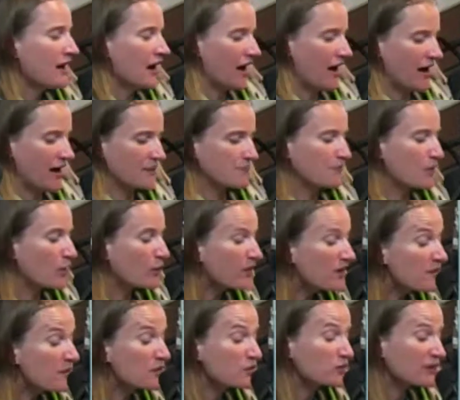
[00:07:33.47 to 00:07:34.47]
But
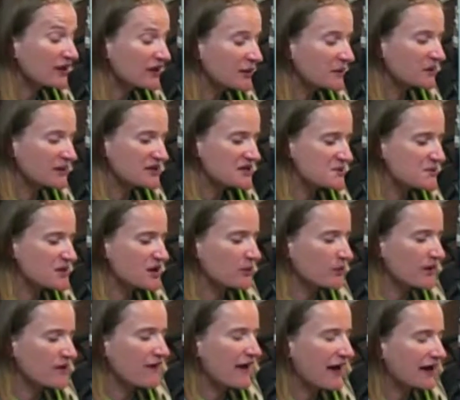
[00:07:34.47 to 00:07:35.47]
we've been really pleased with it.
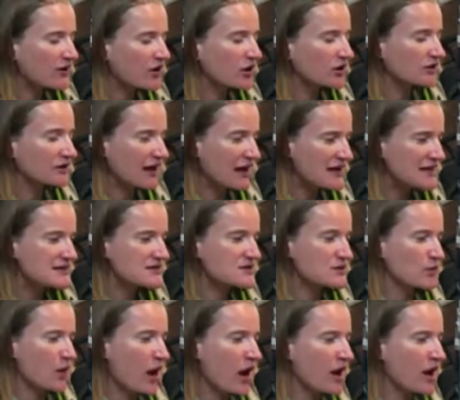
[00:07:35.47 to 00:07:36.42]
We've had our lights.